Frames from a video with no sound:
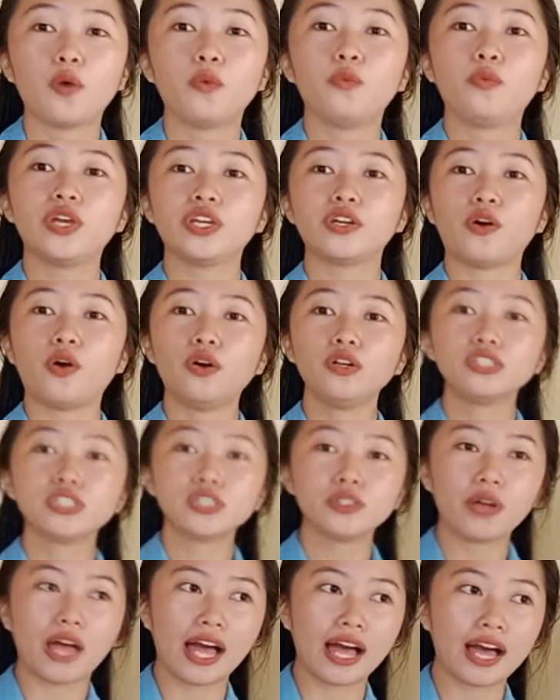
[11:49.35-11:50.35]
we
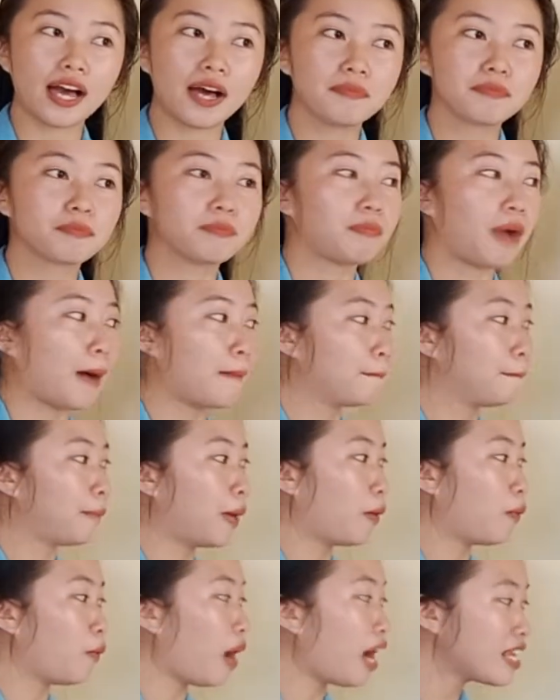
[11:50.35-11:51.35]
also have
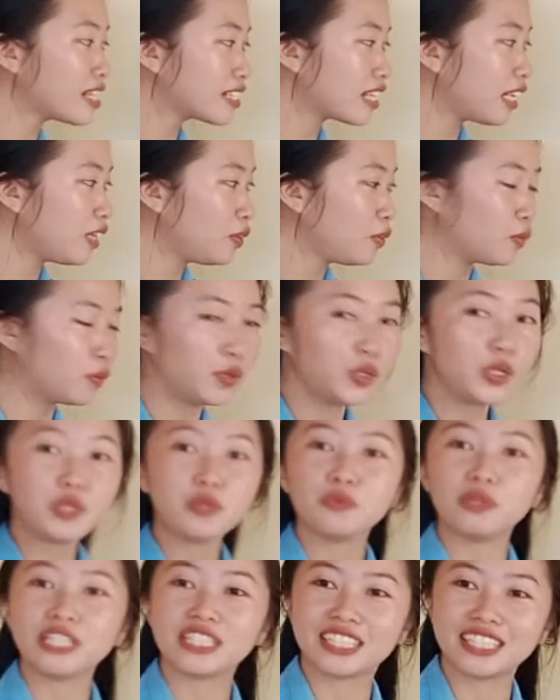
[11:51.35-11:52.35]
pampawasan,
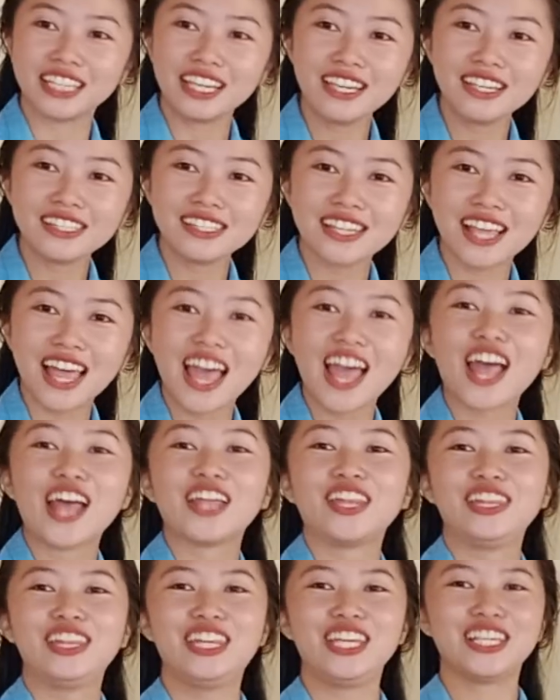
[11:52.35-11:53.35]
which is
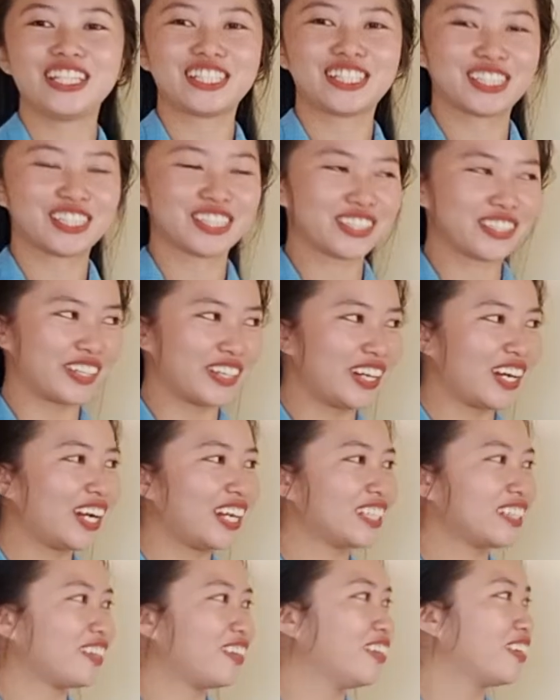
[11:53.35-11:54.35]
dessert.